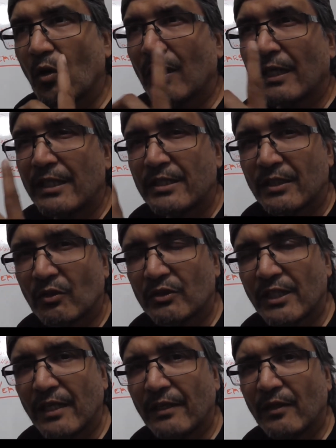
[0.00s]
or at least in
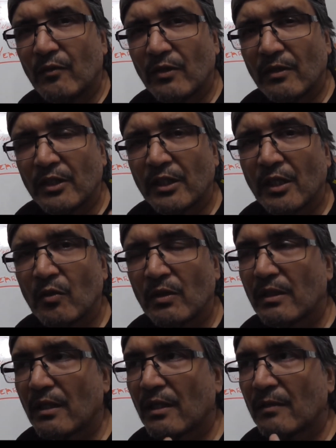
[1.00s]
Ontario, no
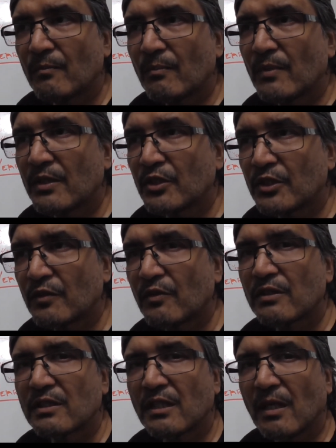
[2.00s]
um,
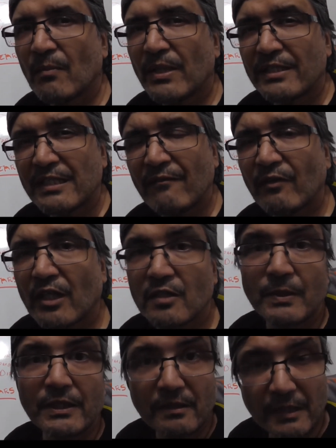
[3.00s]
insurance company has ever
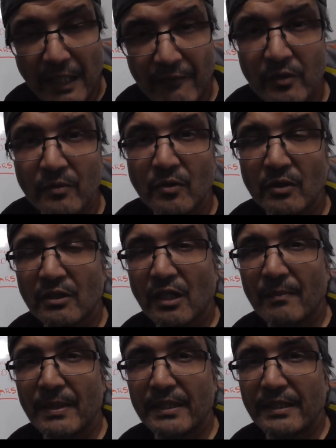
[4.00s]
asked me, Have you got
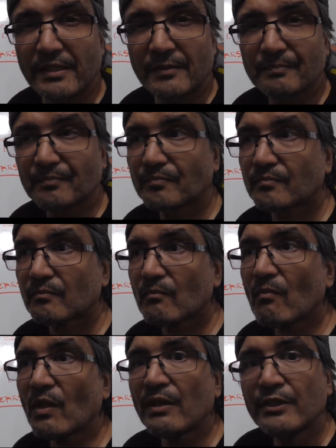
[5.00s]
diabetes?
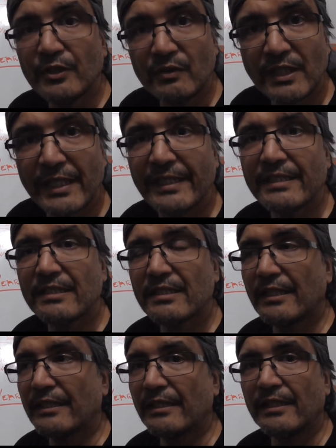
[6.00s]
Do you take
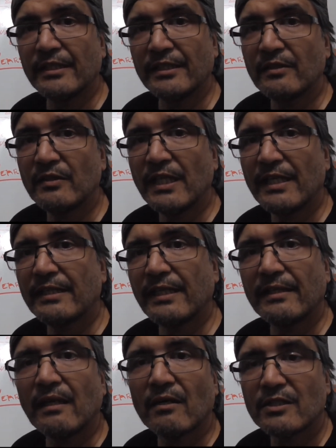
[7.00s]
insulin? In the UK,
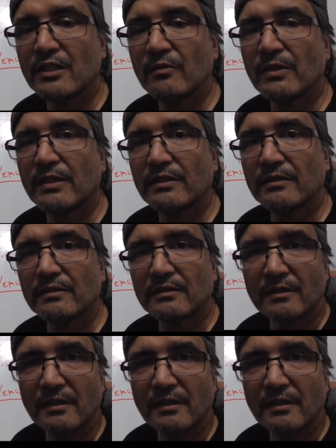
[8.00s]
they ask you whether you're